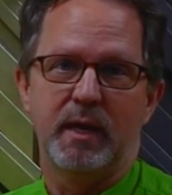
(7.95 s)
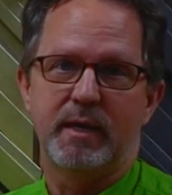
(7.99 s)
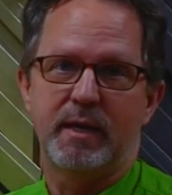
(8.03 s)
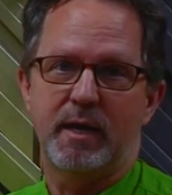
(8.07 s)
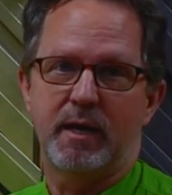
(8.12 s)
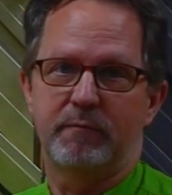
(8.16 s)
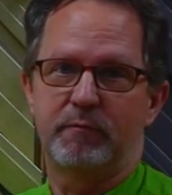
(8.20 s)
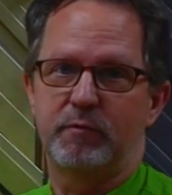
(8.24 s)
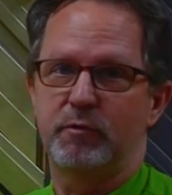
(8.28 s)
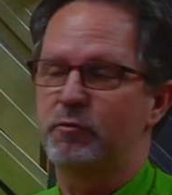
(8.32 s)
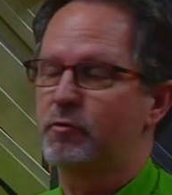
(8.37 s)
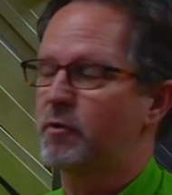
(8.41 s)

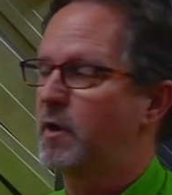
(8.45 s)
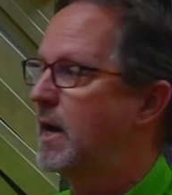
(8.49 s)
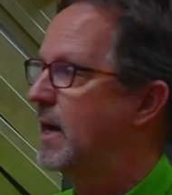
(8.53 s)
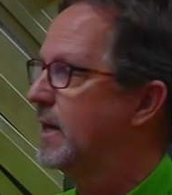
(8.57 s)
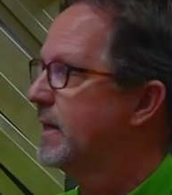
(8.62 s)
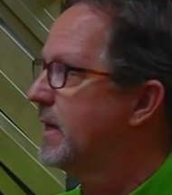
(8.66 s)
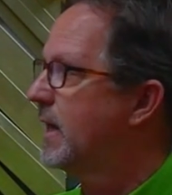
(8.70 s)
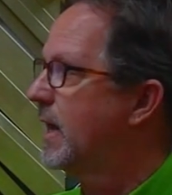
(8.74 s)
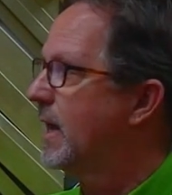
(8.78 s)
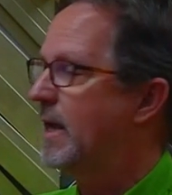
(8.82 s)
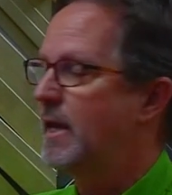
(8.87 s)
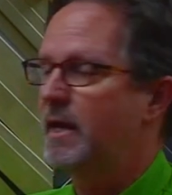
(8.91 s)
Now, if you
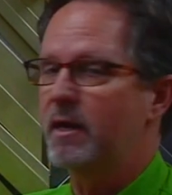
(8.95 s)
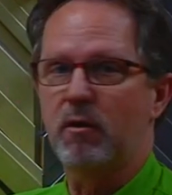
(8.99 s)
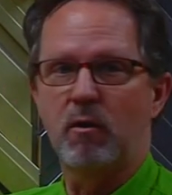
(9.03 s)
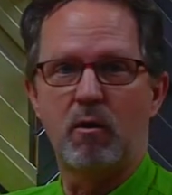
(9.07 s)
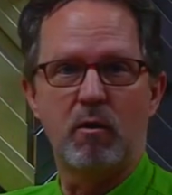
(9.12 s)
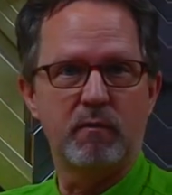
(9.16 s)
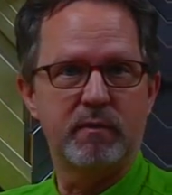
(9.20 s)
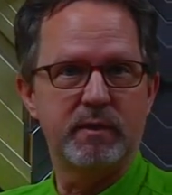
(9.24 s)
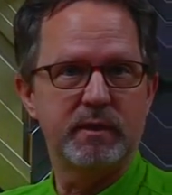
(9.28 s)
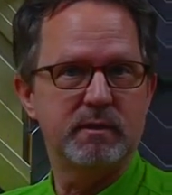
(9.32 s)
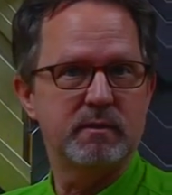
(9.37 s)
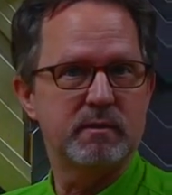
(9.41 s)
tried to hang
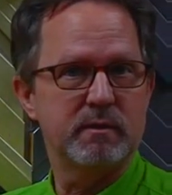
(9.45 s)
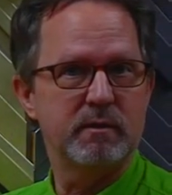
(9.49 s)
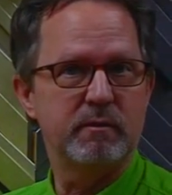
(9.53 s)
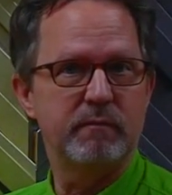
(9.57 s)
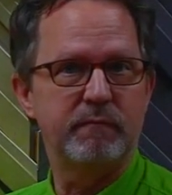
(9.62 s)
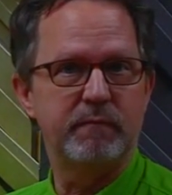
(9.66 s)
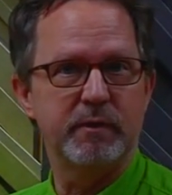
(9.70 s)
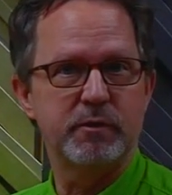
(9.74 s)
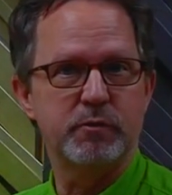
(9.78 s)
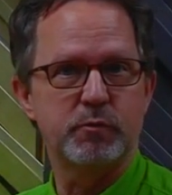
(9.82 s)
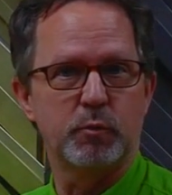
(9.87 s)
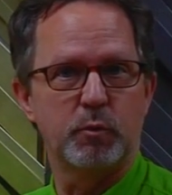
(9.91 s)
all these
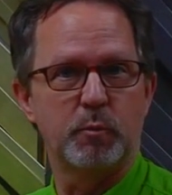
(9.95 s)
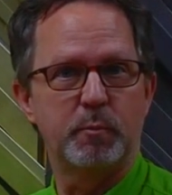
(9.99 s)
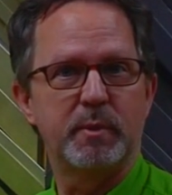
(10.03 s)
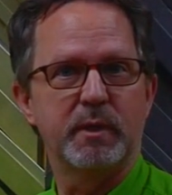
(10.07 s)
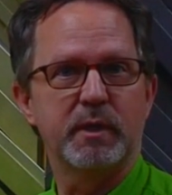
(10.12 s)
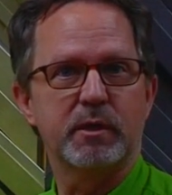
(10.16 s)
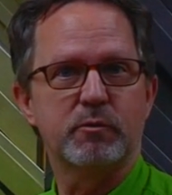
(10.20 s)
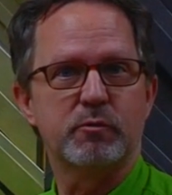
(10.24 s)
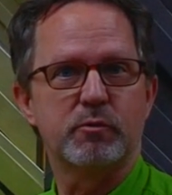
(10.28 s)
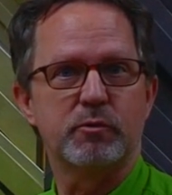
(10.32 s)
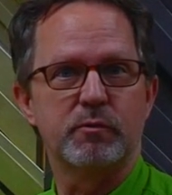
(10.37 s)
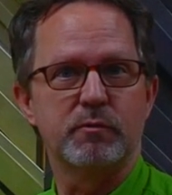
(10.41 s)
individual
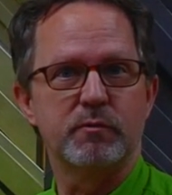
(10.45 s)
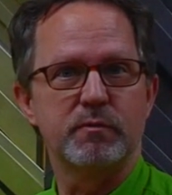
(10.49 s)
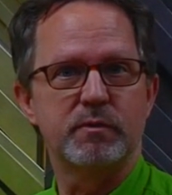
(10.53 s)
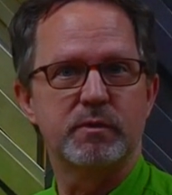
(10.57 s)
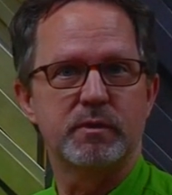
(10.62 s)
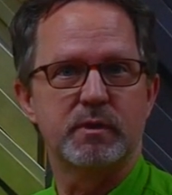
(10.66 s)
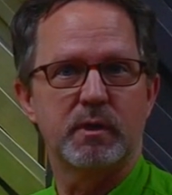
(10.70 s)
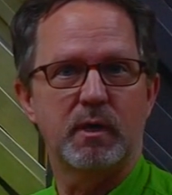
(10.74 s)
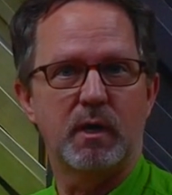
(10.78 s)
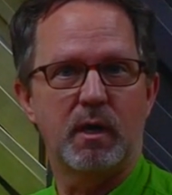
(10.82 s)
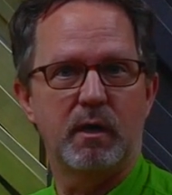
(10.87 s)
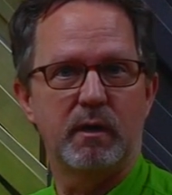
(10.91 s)

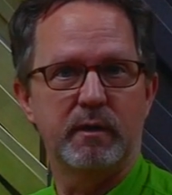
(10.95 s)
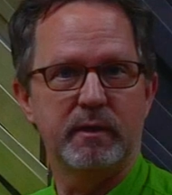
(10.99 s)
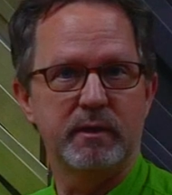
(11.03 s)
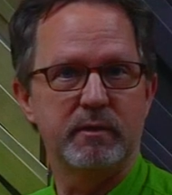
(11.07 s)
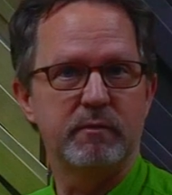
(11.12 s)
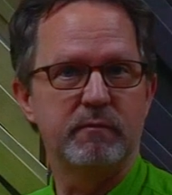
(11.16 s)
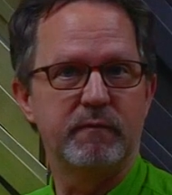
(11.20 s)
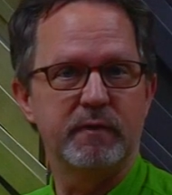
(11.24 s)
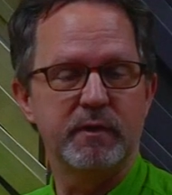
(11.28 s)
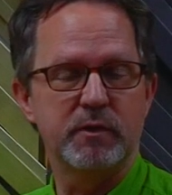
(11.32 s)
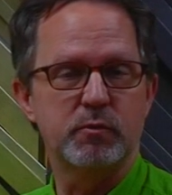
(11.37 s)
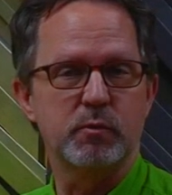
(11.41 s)
pictures
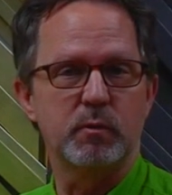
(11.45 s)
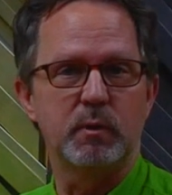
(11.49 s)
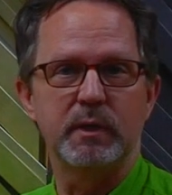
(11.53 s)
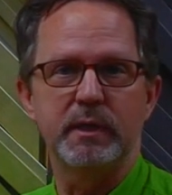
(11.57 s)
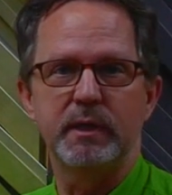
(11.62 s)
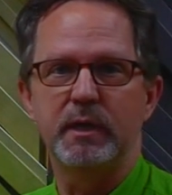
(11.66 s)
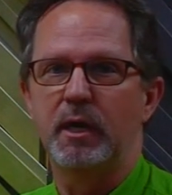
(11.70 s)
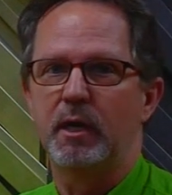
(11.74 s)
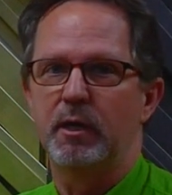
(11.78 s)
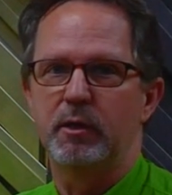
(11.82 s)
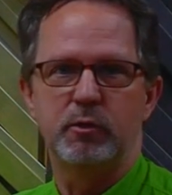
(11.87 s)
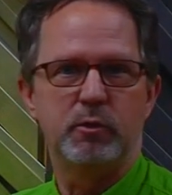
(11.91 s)

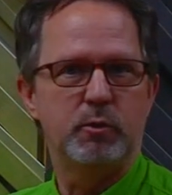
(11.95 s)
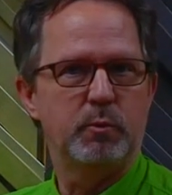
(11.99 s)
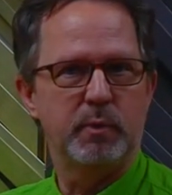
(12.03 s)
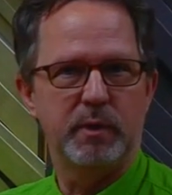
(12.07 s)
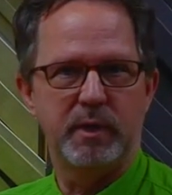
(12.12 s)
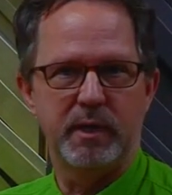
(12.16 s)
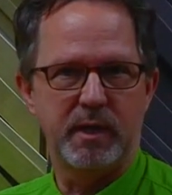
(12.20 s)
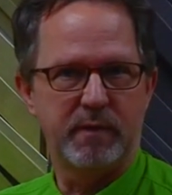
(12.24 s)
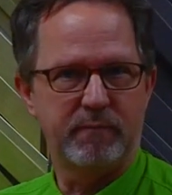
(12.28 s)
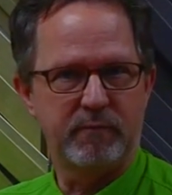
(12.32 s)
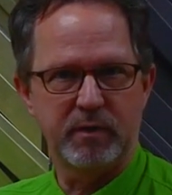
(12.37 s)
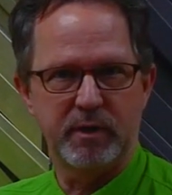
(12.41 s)
individually, you
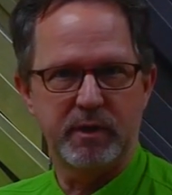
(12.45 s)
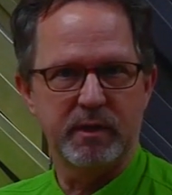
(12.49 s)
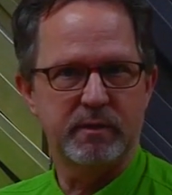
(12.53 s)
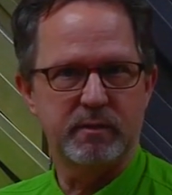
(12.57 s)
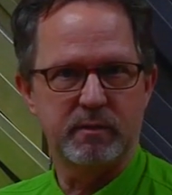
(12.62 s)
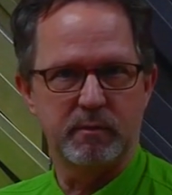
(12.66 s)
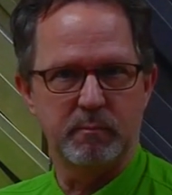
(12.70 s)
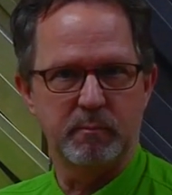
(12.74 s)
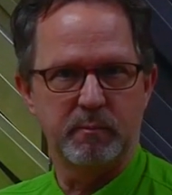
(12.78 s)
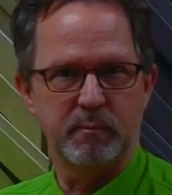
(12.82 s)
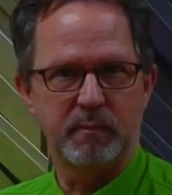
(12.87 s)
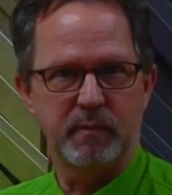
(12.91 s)
would never get
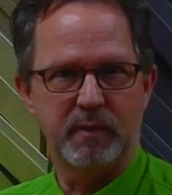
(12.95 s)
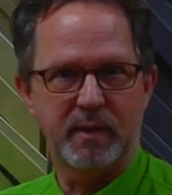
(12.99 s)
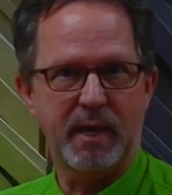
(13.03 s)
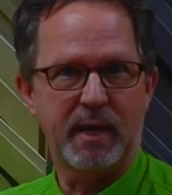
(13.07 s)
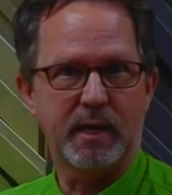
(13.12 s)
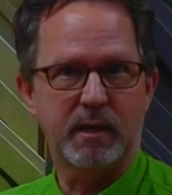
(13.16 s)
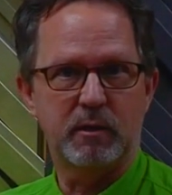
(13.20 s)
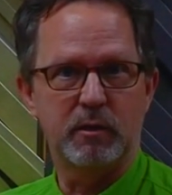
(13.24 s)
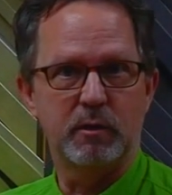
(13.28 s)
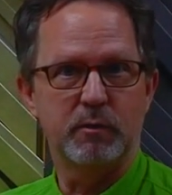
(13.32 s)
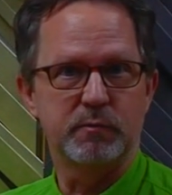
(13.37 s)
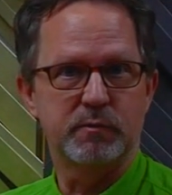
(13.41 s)
them
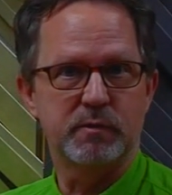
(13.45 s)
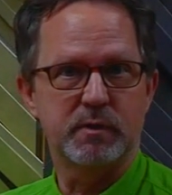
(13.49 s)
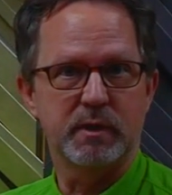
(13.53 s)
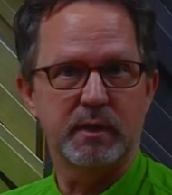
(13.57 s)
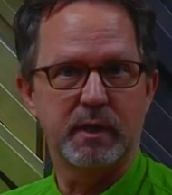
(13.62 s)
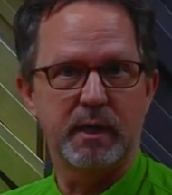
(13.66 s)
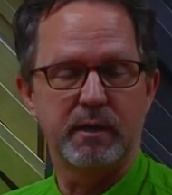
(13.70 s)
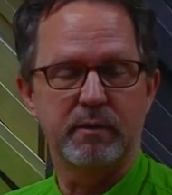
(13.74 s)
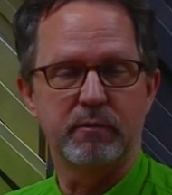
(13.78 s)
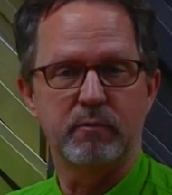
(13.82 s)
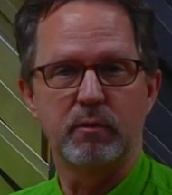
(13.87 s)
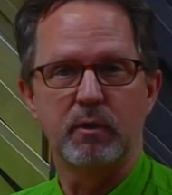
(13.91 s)
that close
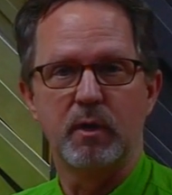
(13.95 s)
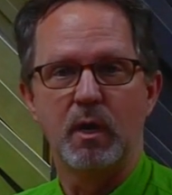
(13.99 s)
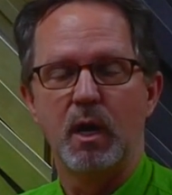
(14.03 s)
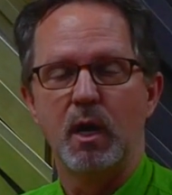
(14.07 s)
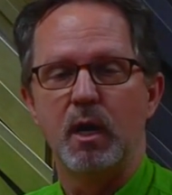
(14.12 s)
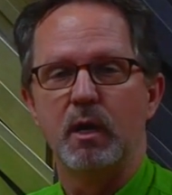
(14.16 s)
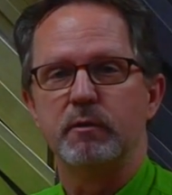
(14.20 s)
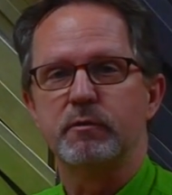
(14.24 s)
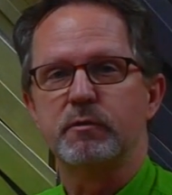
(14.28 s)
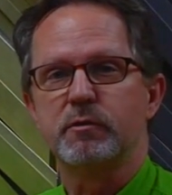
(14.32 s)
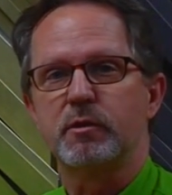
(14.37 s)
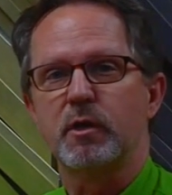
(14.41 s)
together.
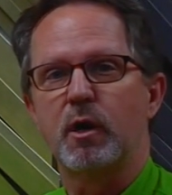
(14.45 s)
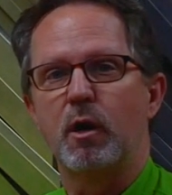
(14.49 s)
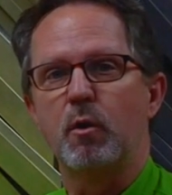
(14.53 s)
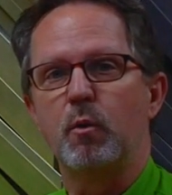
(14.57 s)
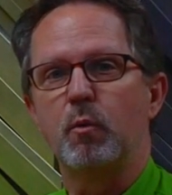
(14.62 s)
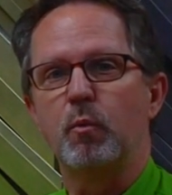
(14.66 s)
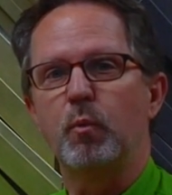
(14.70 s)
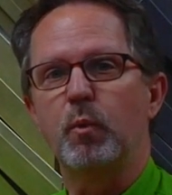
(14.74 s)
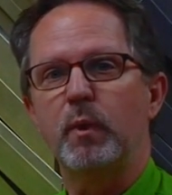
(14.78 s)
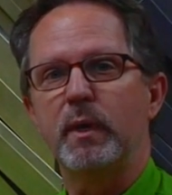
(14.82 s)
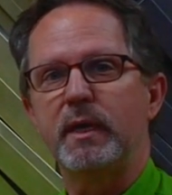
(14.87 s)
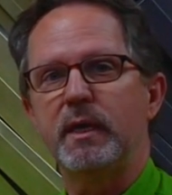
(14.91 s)

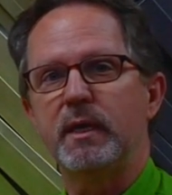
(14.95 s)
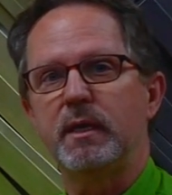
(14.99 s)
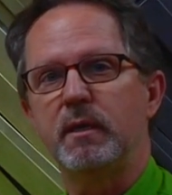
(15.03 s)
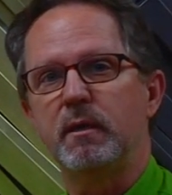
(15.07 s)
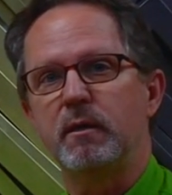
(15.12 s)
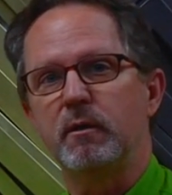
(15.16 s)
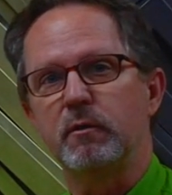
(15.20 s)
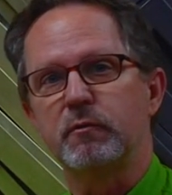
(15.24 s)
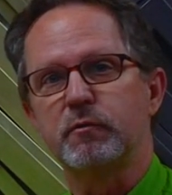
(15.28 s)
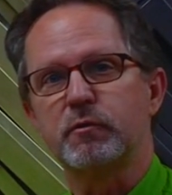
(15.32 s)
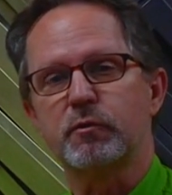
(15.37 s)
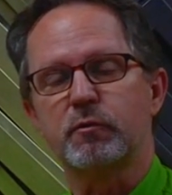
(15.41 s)
So
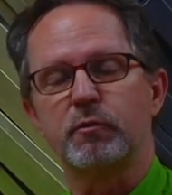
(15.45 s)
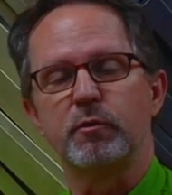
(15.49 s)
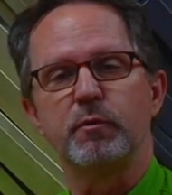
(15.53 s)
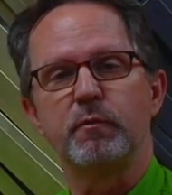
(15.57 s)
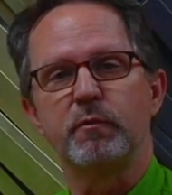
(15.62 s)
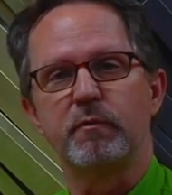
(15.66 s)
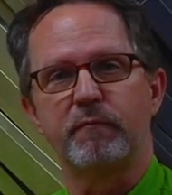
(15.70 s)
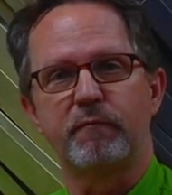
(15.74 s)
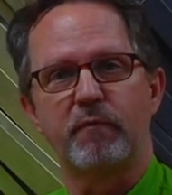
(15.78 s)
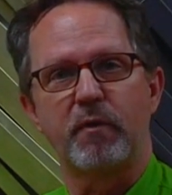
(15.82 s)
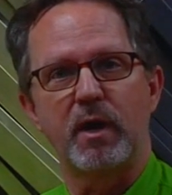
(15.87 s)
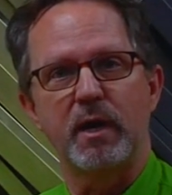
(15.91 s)
we
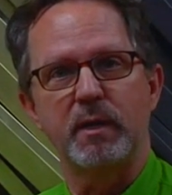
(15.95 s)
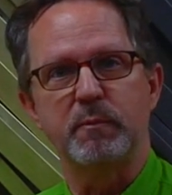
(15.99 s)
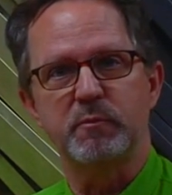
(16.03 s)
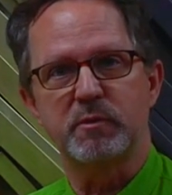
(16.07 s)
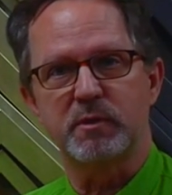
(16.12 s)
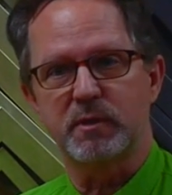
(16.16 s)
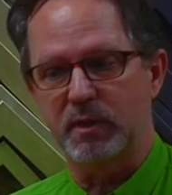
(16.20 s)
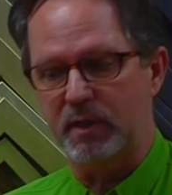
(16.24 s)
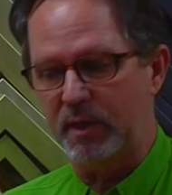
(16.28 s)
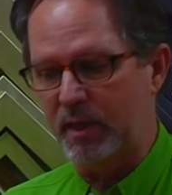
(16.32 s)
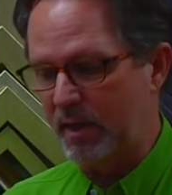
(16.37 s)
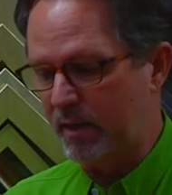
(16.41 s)
screwed the
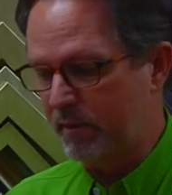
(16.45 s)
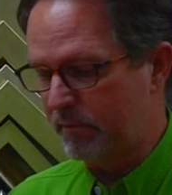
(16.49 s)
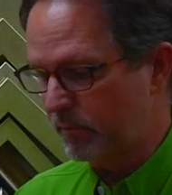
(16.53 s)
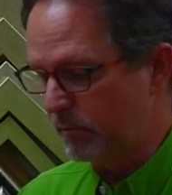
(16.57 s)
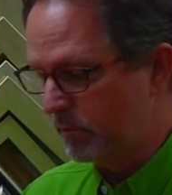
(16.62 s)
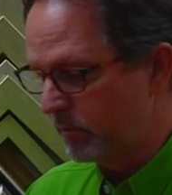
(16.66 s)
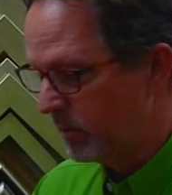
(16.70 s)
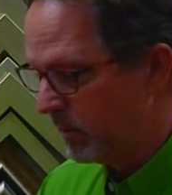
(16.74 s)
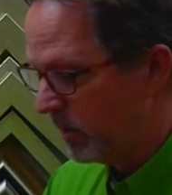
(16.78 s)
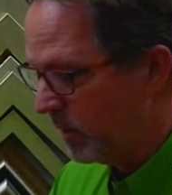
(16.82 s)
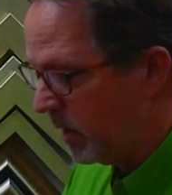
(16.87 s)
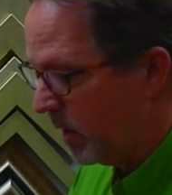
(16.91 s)
frames
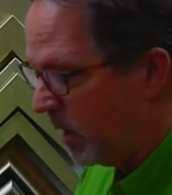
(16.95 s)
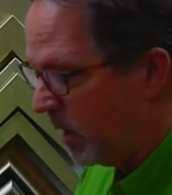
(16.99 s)
together